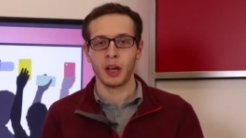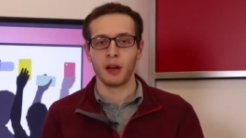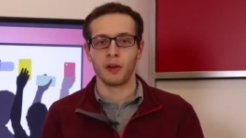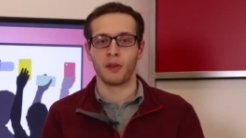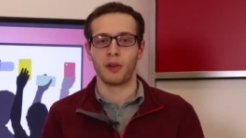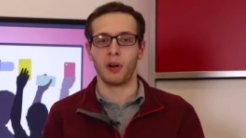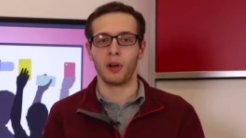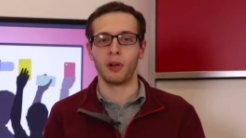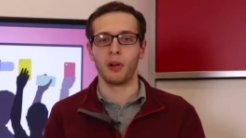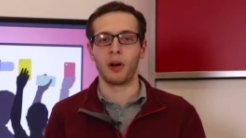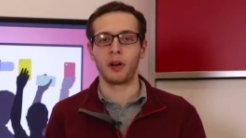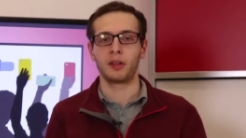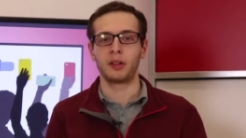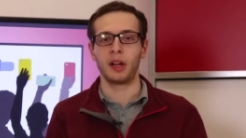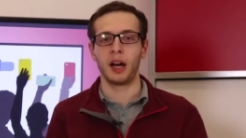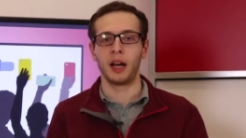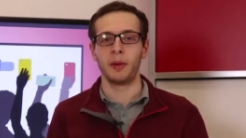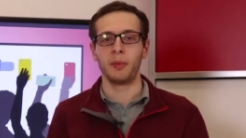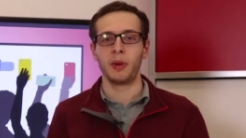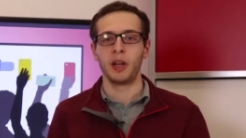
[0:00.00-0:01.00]
For a long
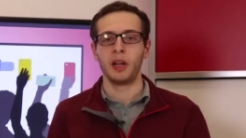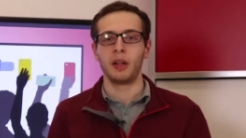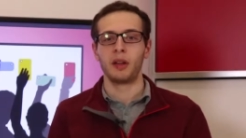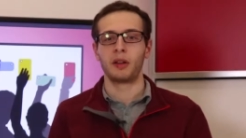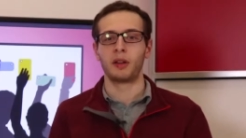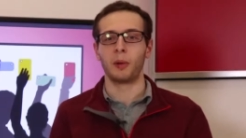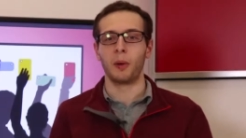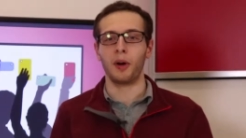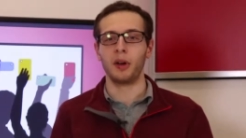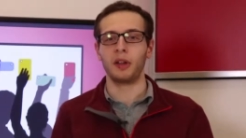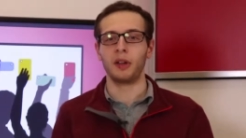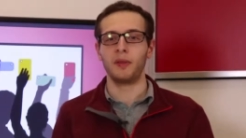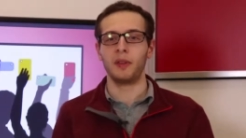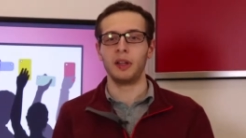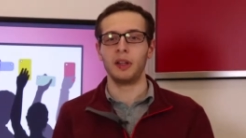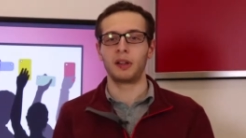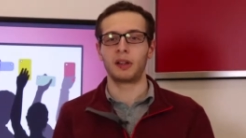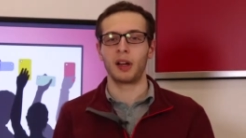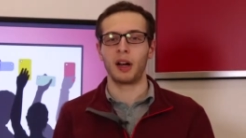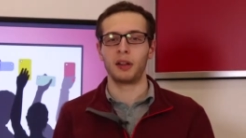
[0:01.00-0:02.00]
time, stories of
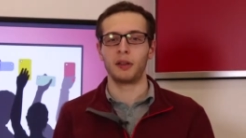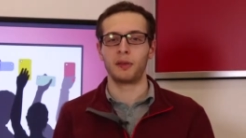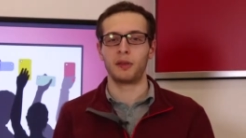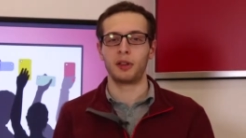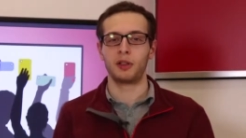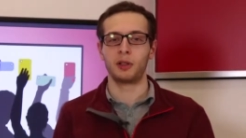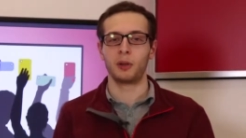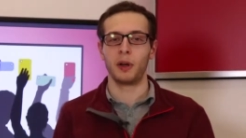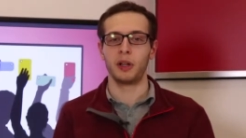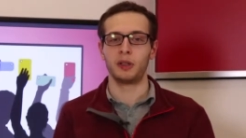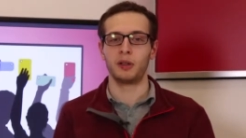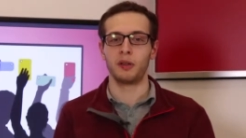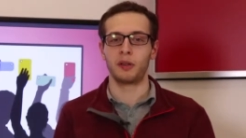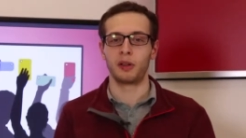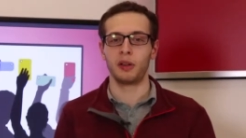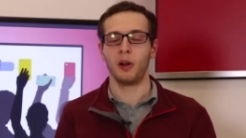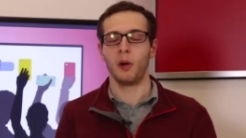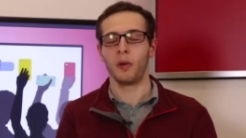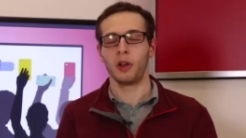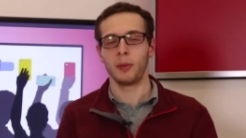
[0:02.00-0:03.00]
these kinds of situations
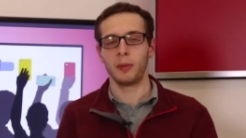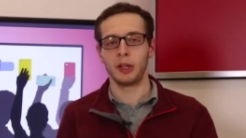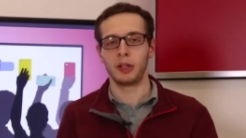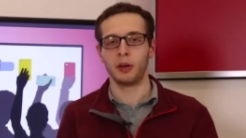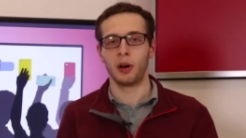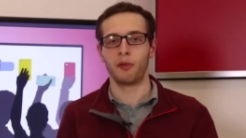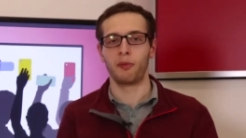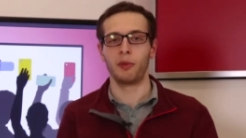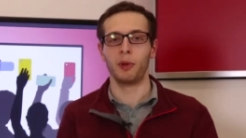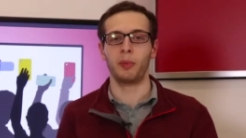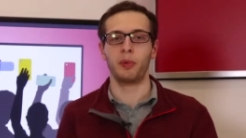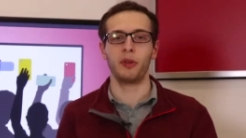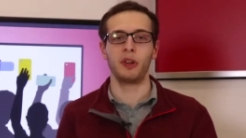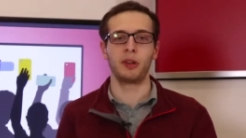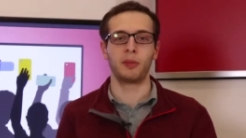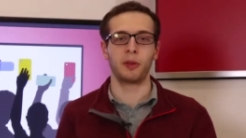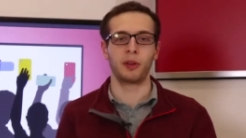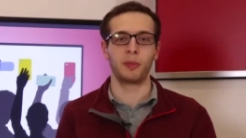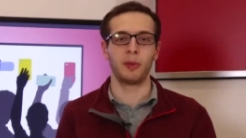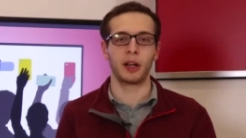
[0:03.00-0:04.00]
could only be told from the
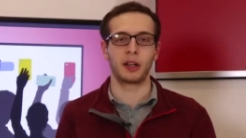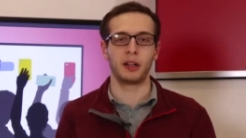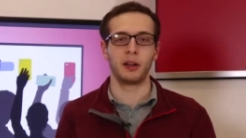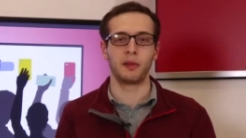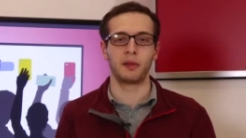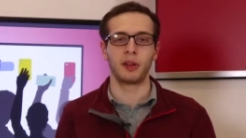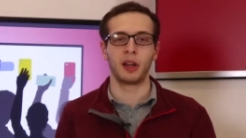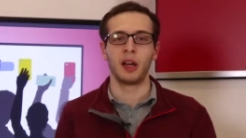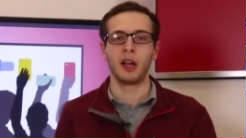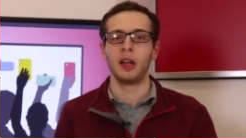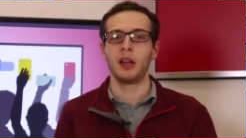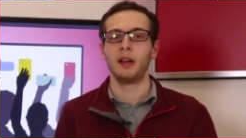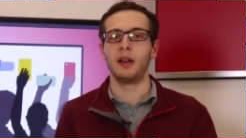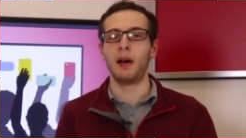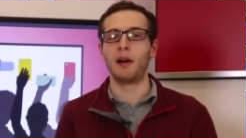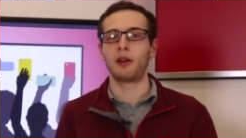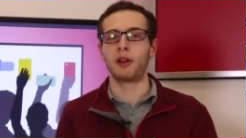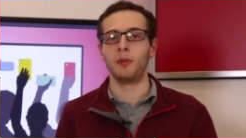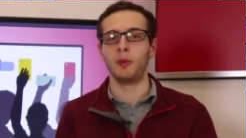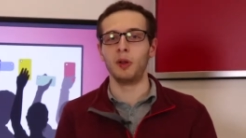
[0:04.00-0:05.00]
police perspective.
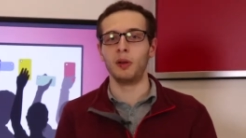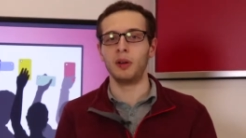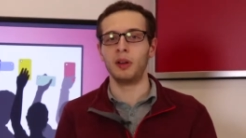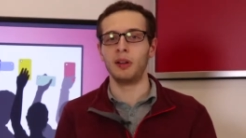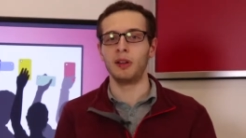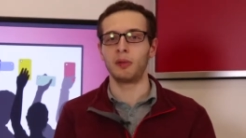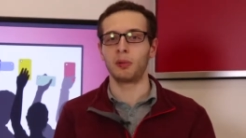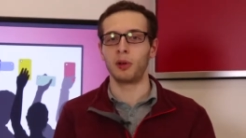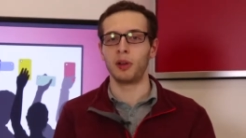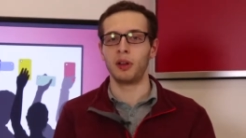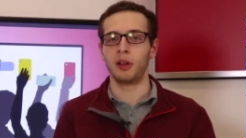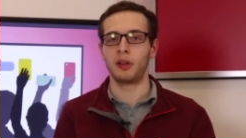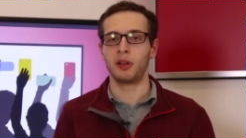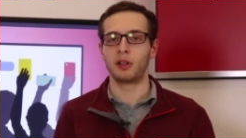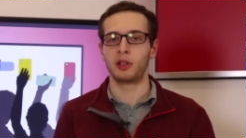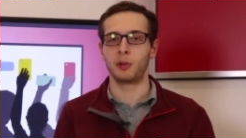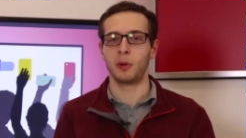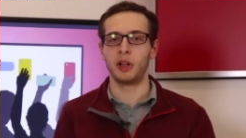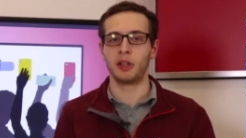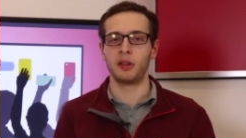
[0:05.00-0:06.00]
Now, communities where these
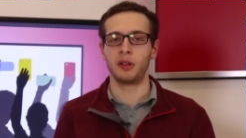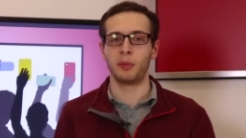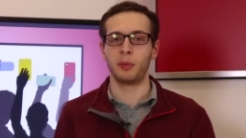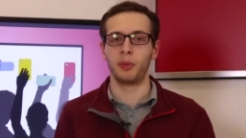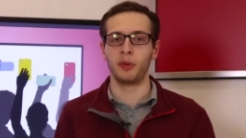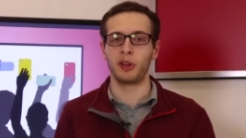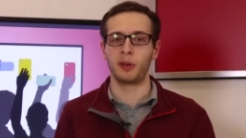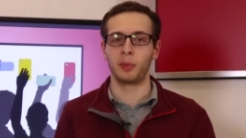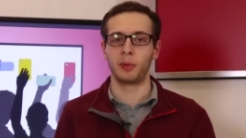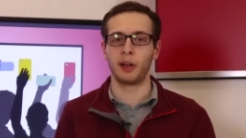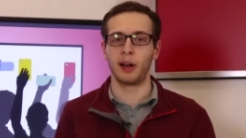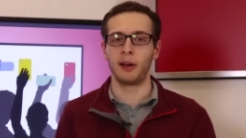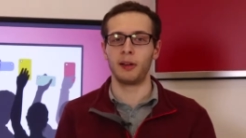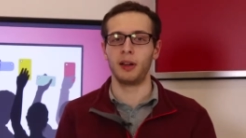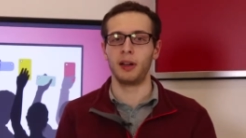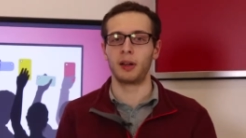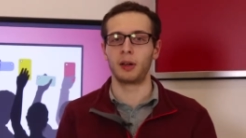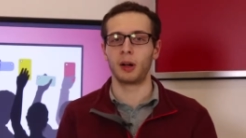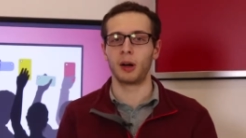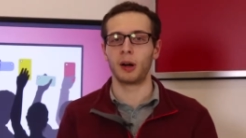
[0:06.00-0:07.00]
situations of police
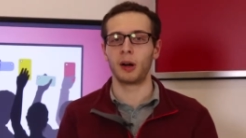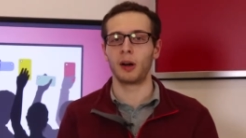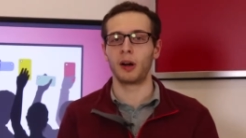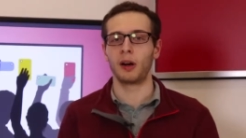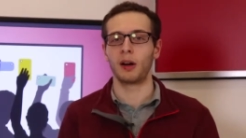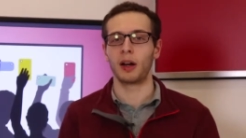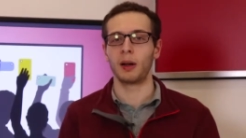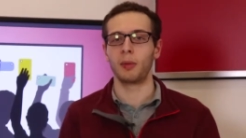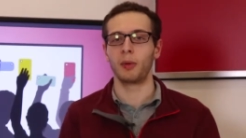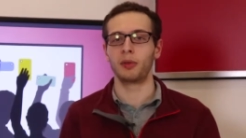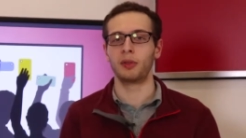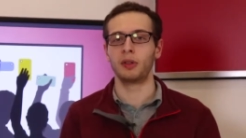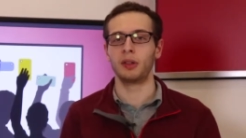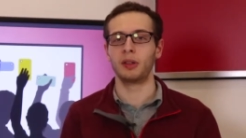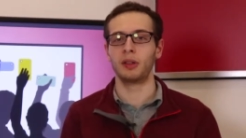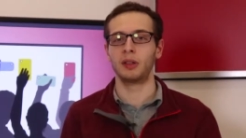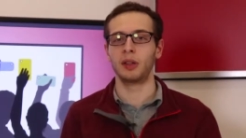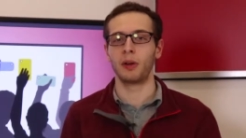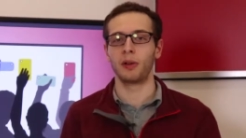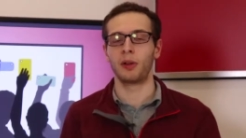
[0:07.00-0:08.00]
brutality occur are able
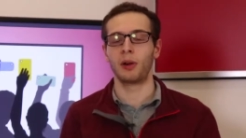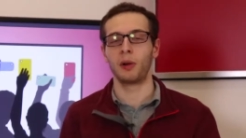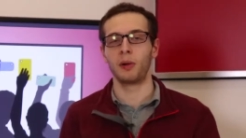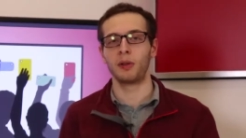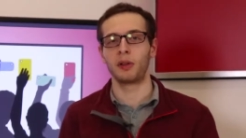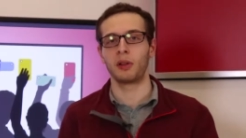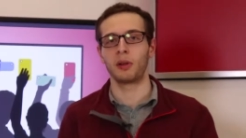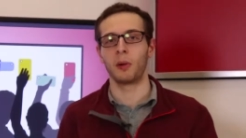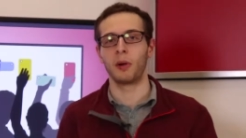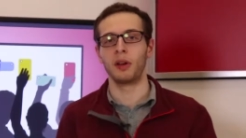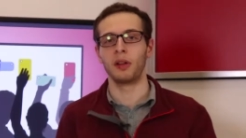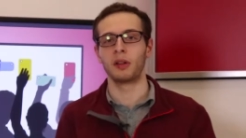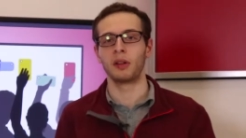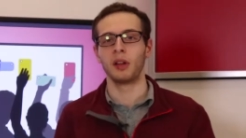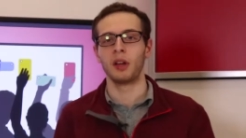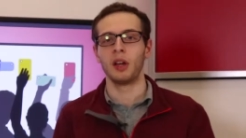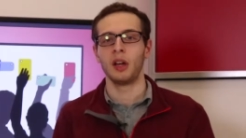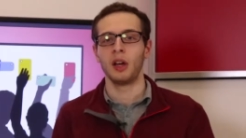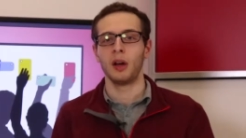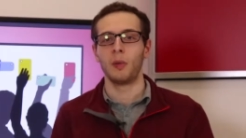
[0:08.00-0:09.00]
to tell their own stories,
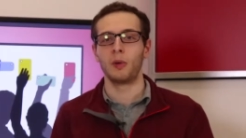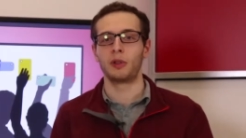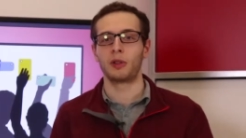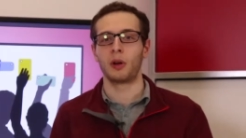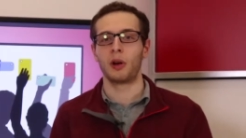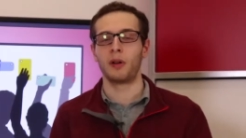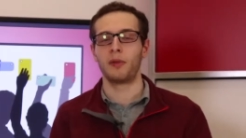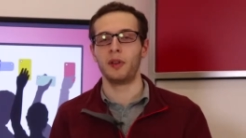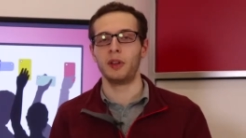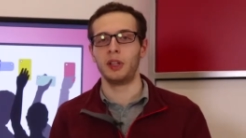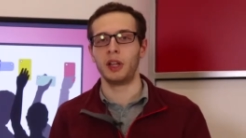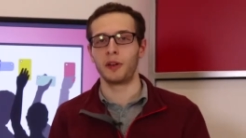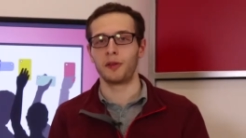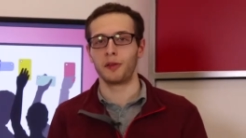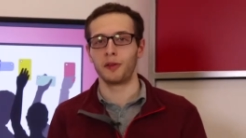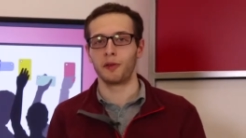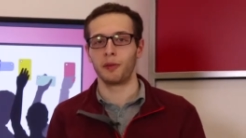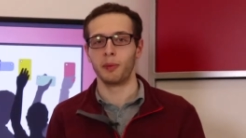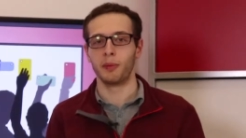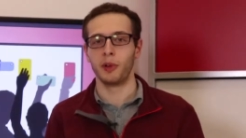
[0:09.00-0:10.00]
which are often
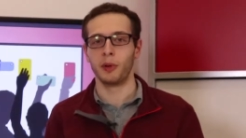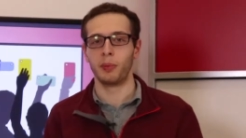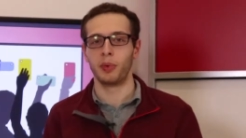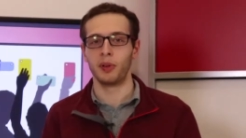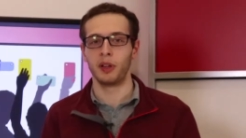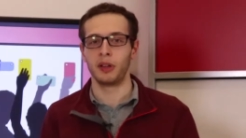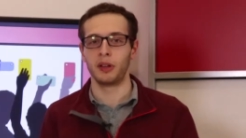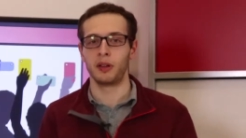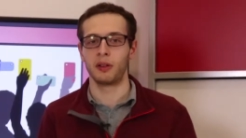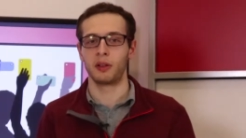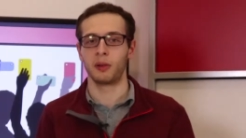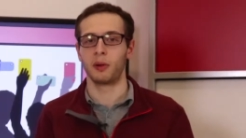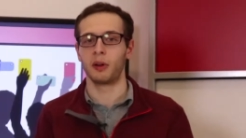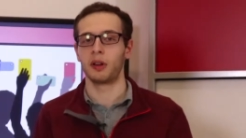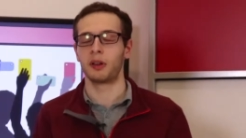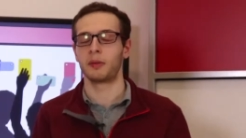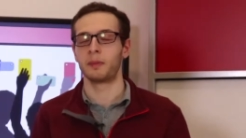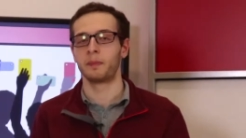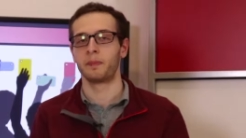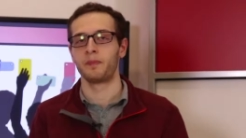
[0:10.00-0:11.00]
different from the police's
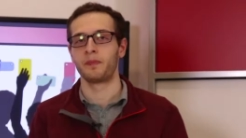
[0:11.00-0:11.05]
stories.